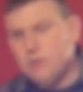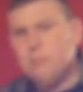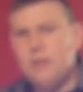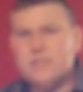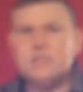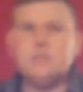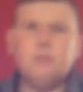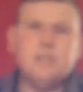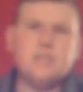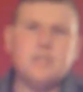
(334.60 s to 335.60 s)
Triple H is the
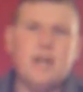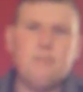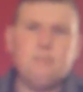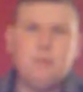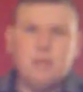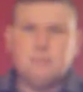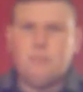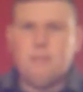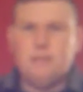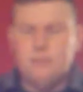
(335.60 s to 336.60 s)
one that stopped Punk's
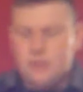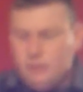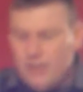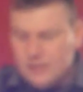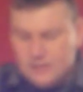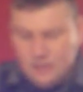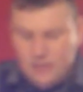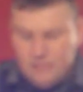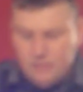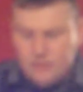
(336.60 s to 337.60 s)
momentum in
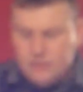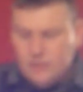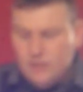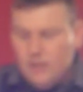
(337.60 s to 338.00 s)
2011,